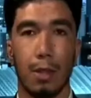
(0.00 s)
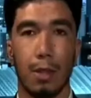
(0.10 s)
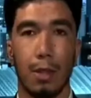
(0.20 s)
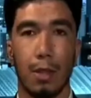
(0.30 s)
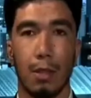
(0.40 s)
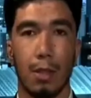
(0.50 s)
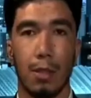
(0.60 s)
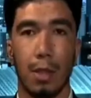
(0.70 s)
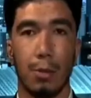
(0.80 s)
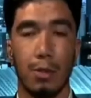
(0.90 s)
And
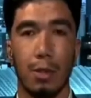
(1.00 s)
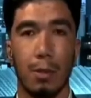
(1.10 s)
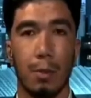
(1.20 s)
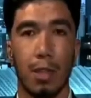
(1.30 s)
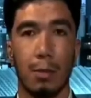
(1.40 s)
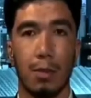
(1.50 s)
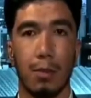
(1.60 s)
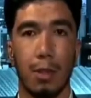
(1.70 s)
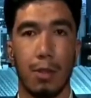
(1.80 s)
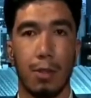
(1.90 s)
it was just impossible
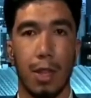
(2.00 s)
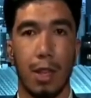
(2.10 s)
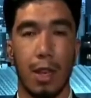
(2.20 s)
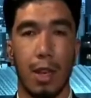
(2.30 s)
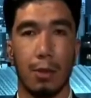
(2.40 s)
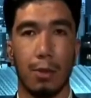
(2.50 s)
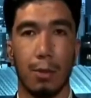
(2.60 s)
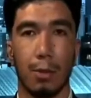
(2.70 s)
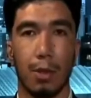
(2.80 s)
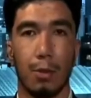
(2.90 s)
for us to get out
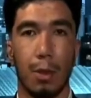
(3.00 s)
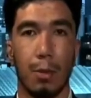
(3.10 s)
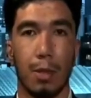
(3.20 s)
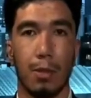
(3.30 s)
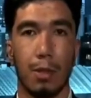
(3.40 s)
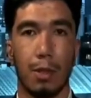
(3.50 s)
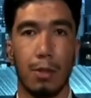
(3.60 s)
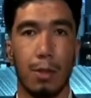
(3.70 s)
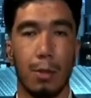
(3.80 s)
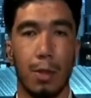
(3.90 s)
with the women and
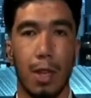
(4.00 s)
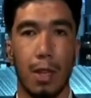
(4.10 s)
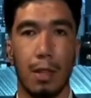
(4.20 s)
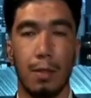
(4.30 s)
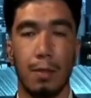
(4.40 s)
children that we had.